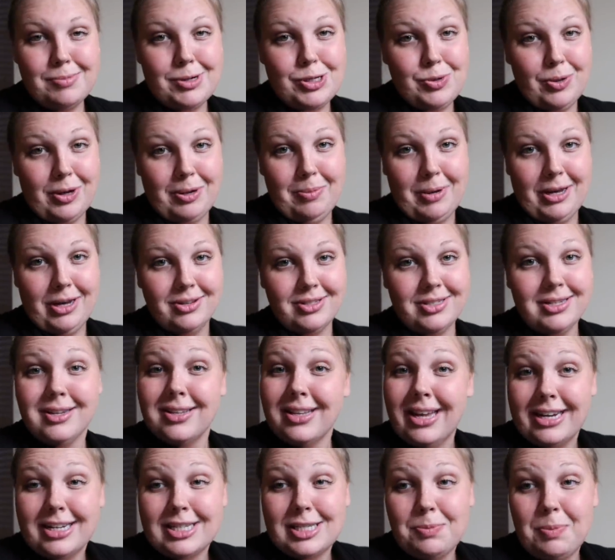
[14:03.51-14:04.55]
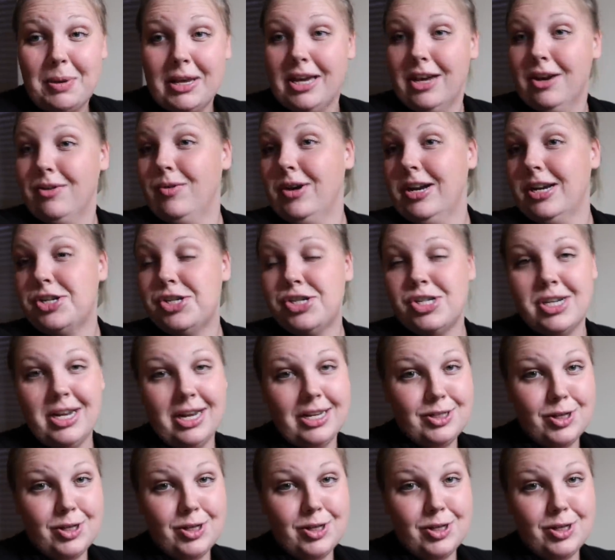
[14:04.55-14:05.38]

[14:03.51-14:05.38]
between meals. Like, speaking of which,